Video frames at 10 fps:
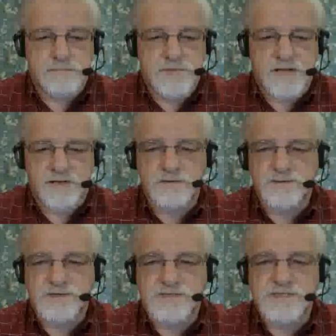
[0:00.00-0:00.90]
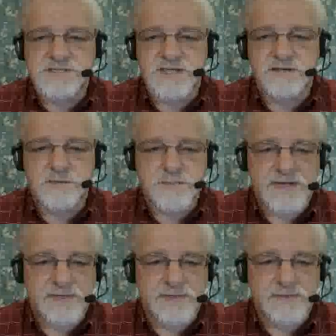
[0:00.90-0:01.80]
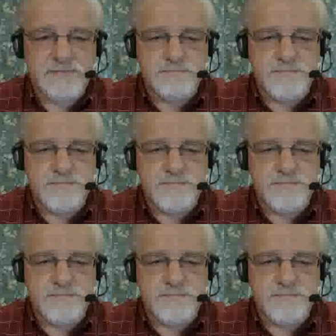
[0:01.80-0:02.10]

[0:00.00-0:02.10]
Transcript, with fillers: Hello, this is David Mandel.